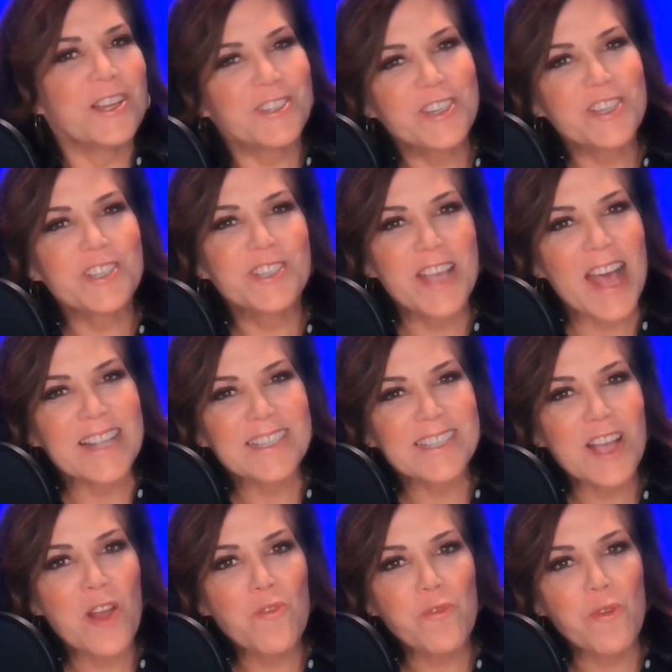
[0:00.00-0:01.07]
Does that
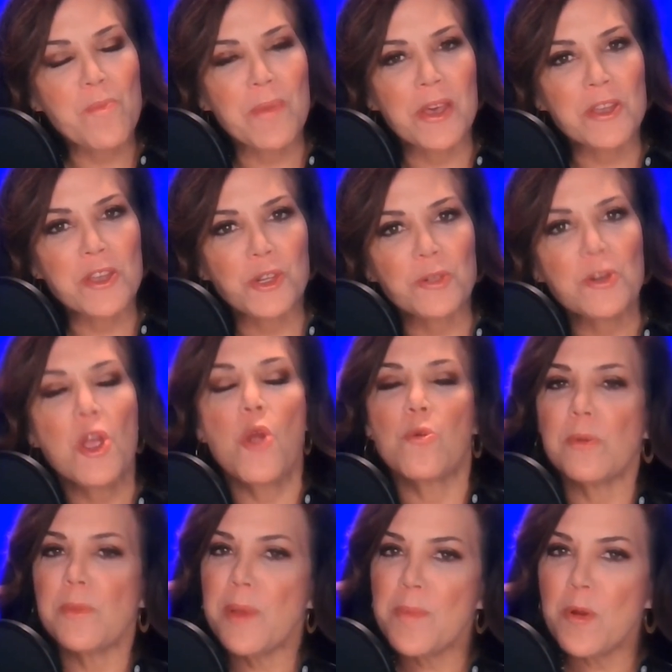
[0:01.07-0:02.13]
sound familiar?
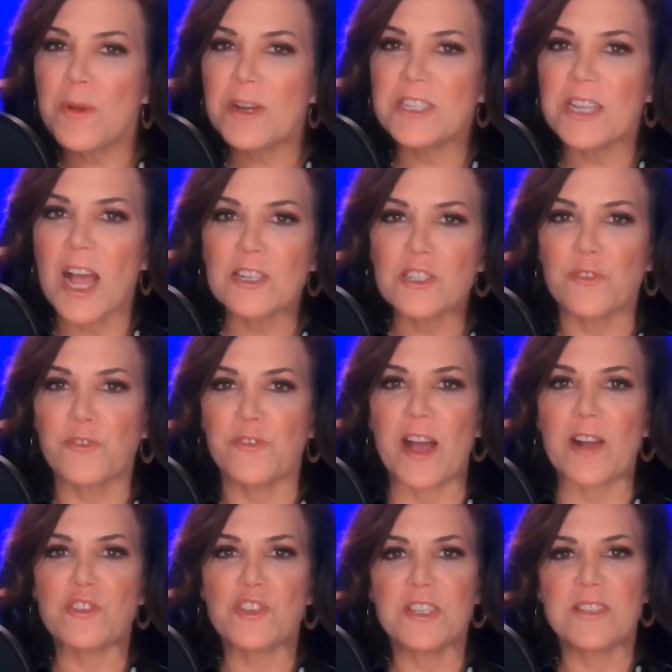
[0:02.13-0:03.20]
Remember when Dr.
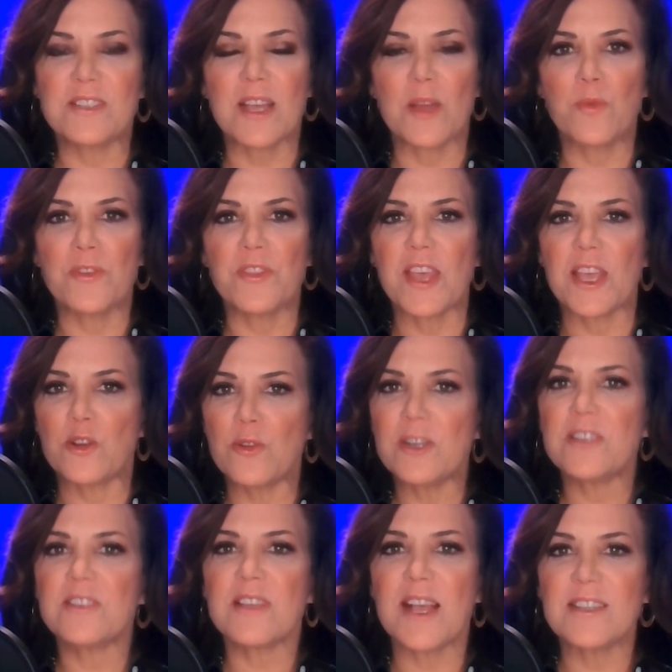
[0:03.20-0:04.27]
Fauci said when they
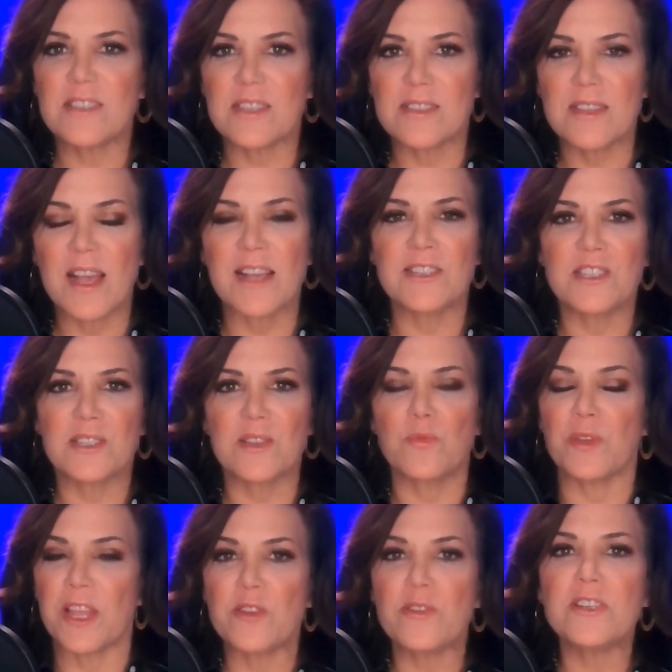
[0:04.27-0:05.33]
criticize the science,
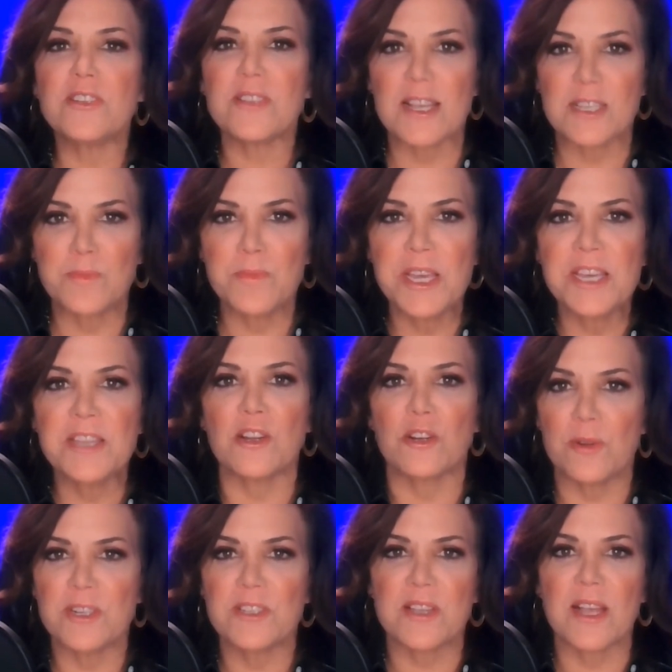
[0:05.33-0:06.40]
when they criticize me, they're
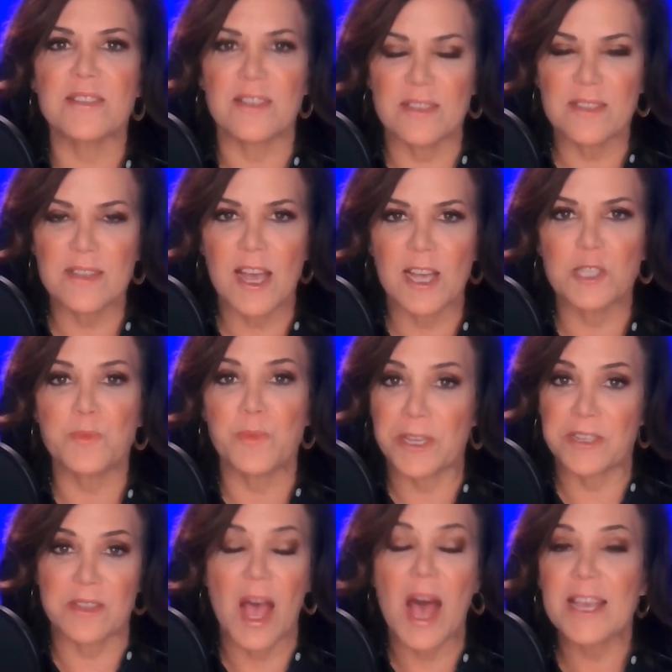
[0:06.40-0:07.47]
criticizing science
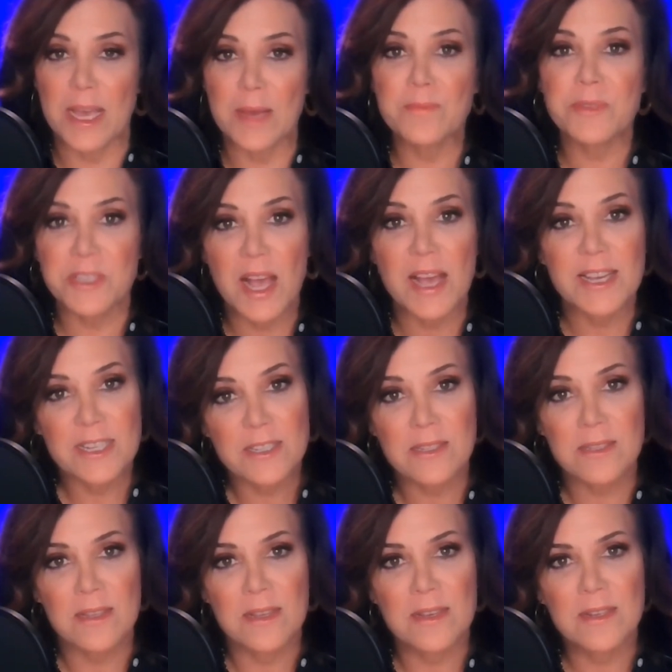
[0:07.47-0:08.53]
because I am
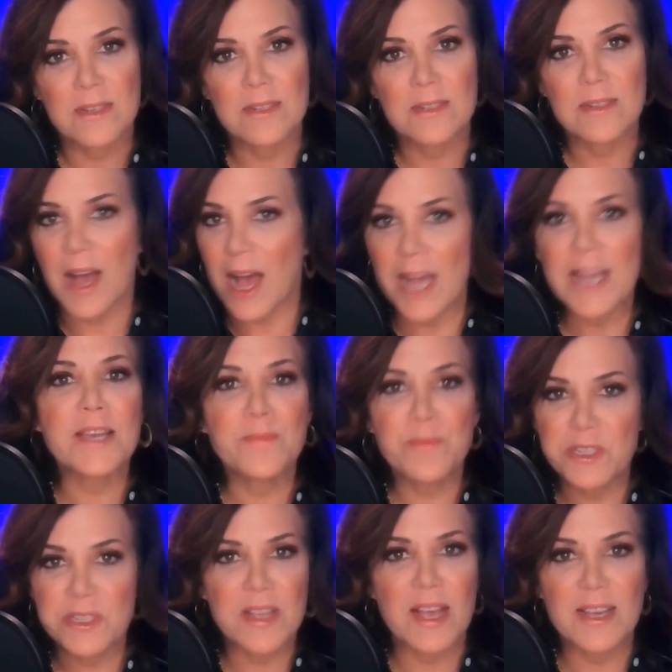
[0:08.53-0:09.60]
science. I am
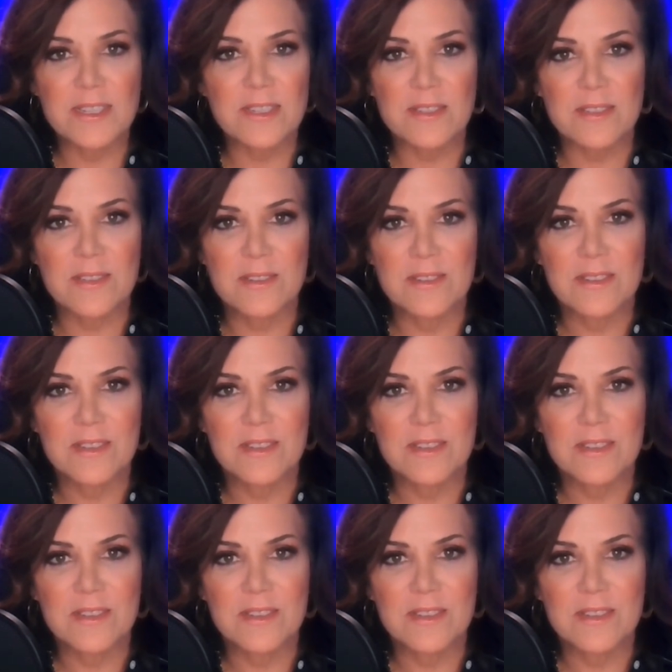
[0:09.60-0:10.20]
the science.